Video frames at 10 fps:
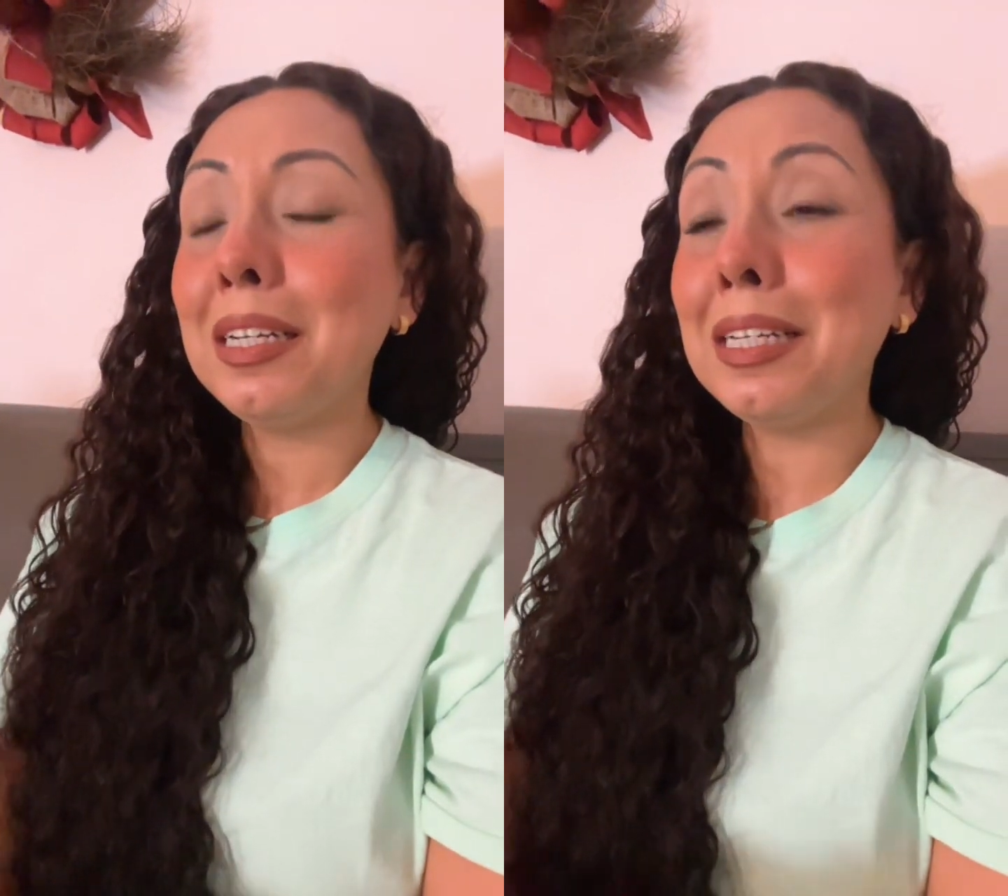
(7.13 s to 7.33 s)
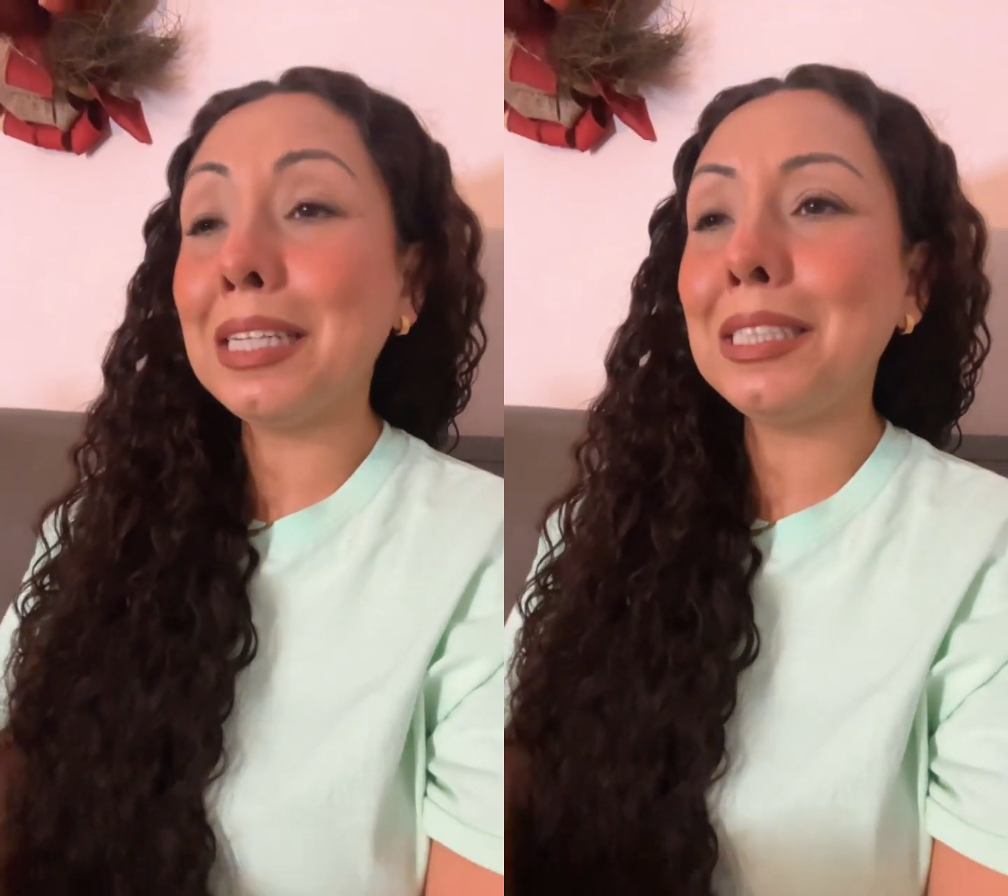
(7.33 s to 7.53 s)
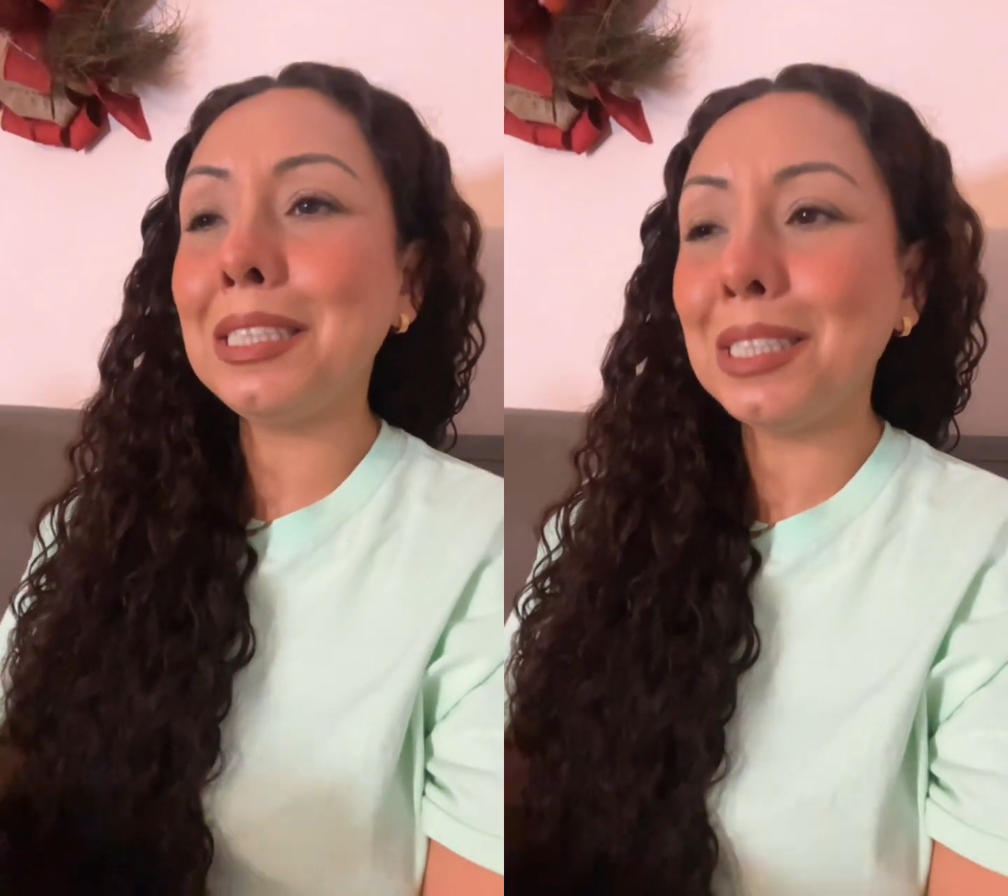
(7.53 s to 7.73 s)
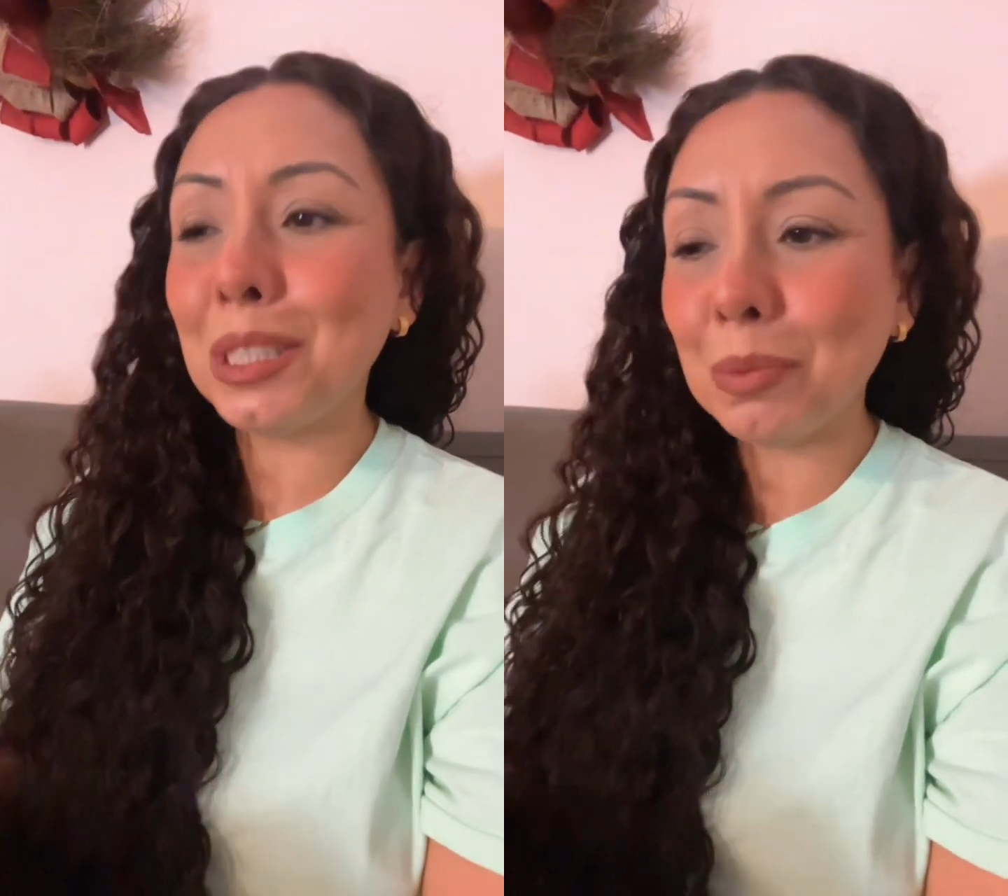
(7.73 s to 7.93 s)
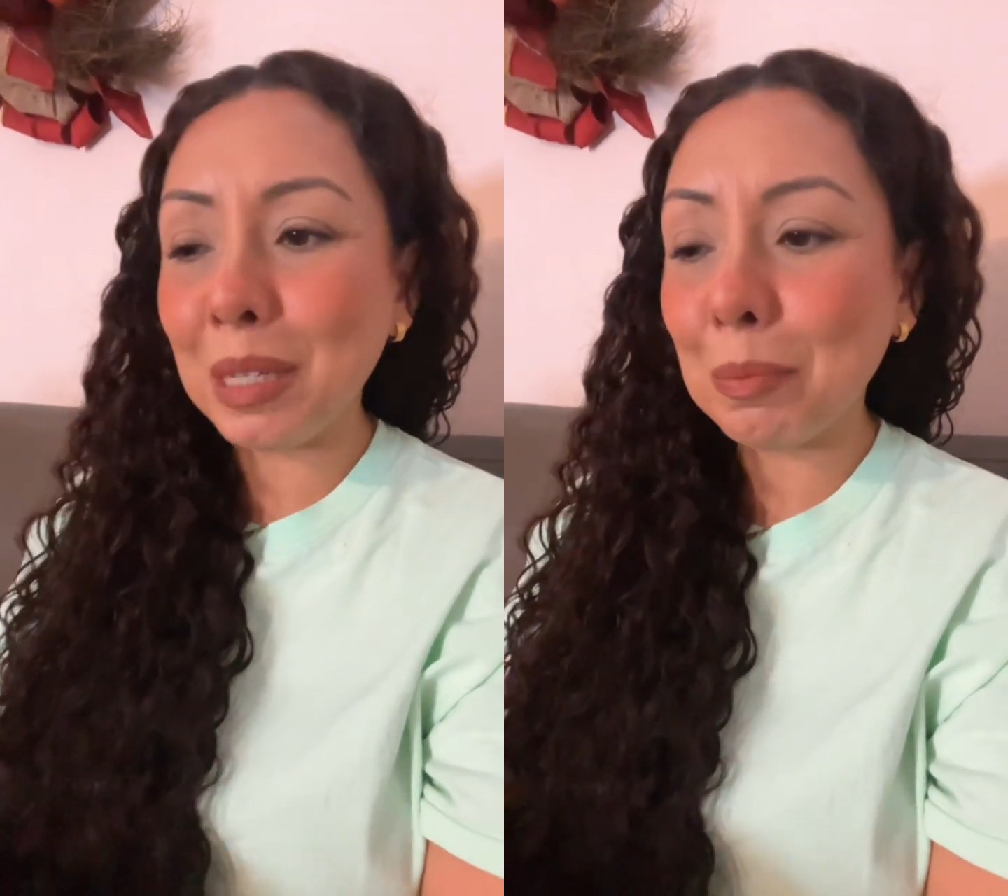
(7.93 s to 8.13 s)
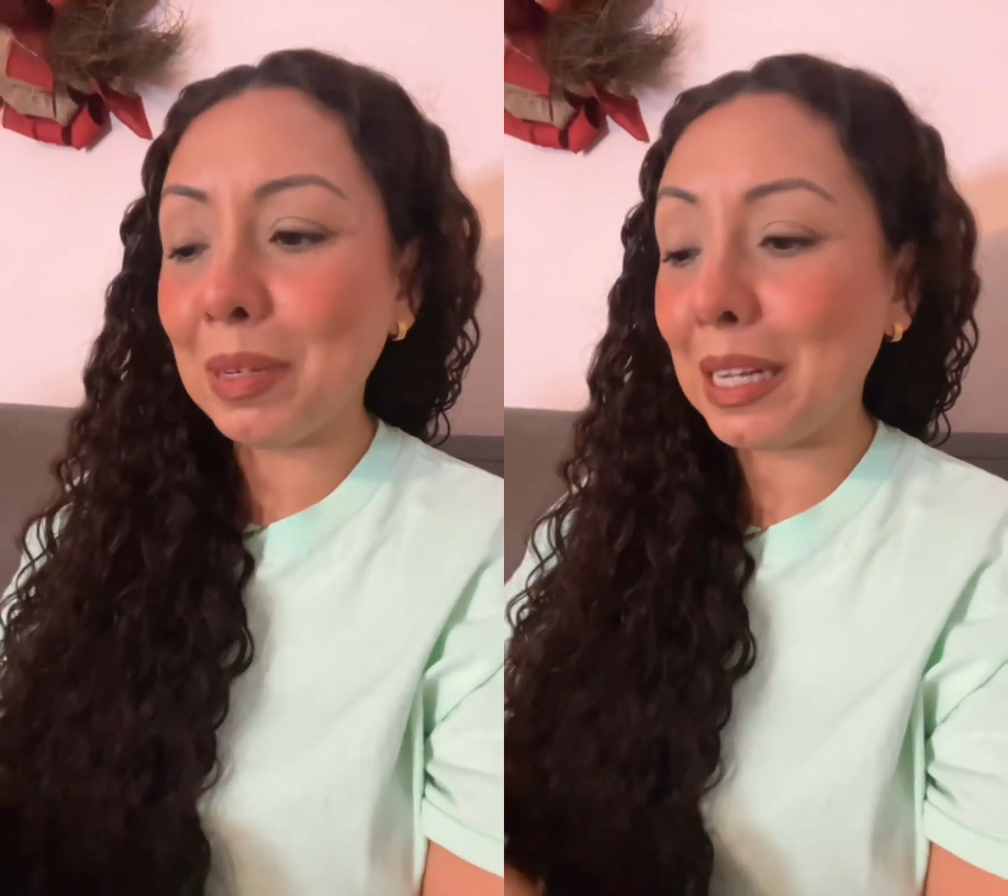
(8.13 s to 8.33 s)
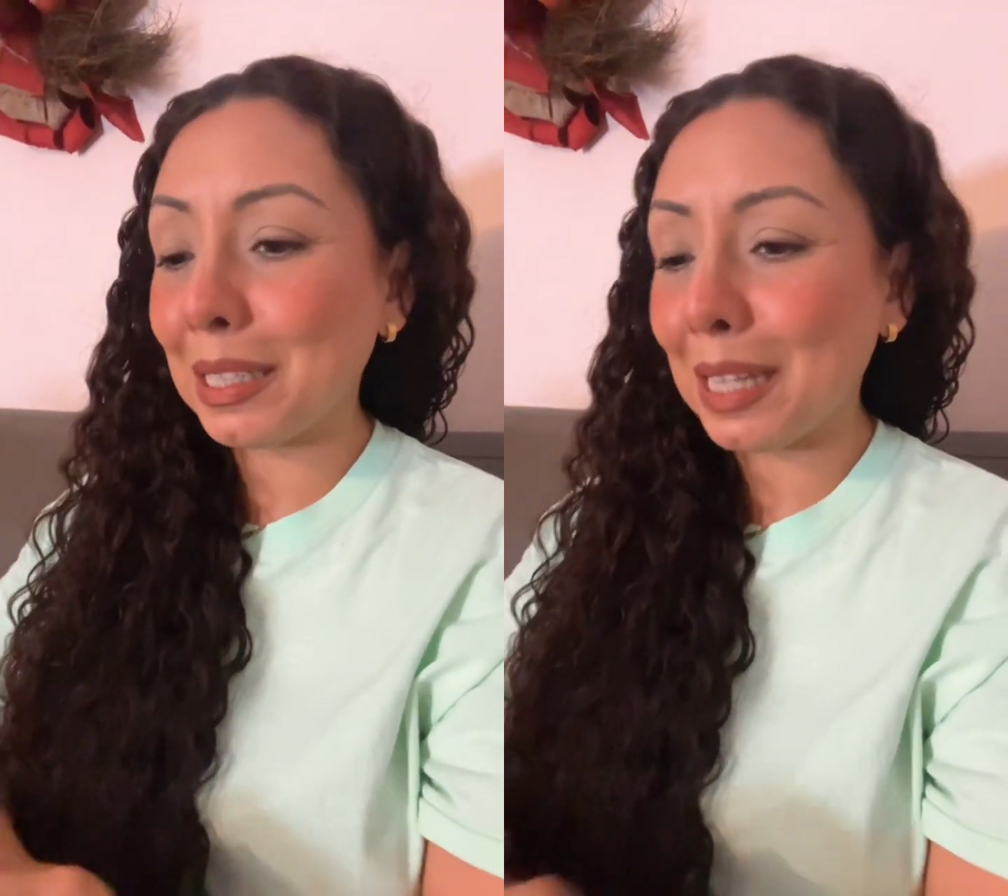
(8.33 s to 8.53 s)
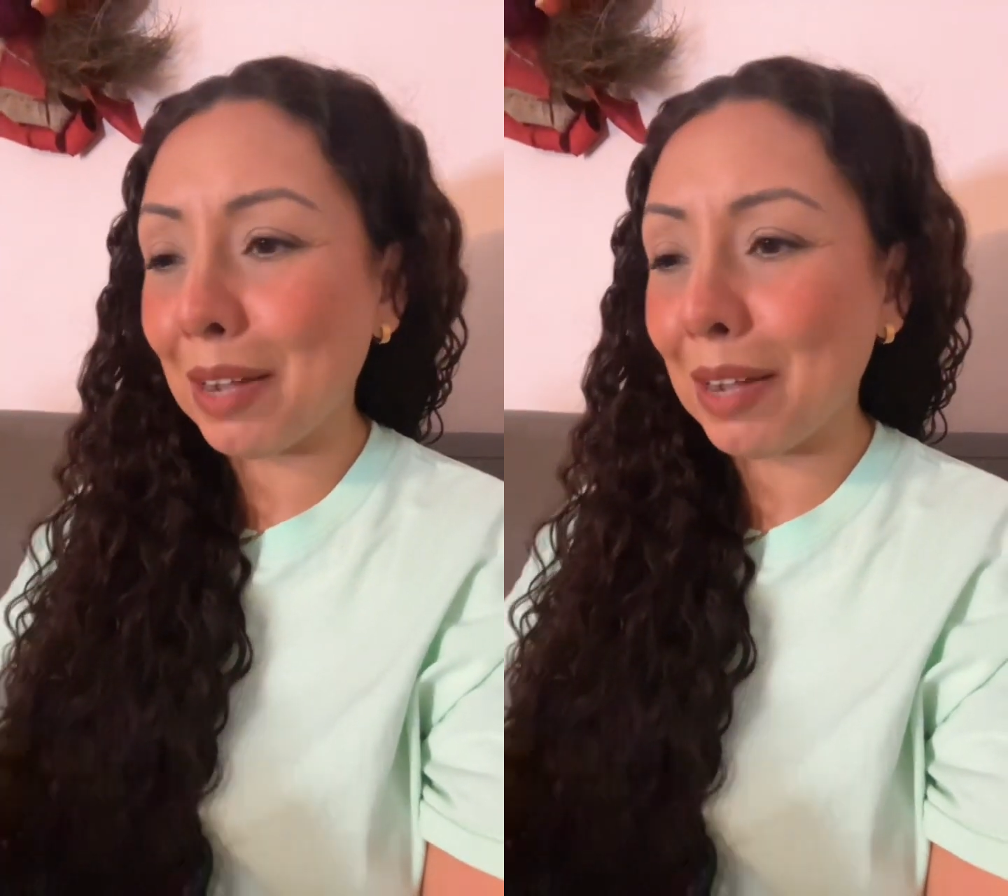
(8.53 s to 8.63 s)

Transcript: not just this week, but like,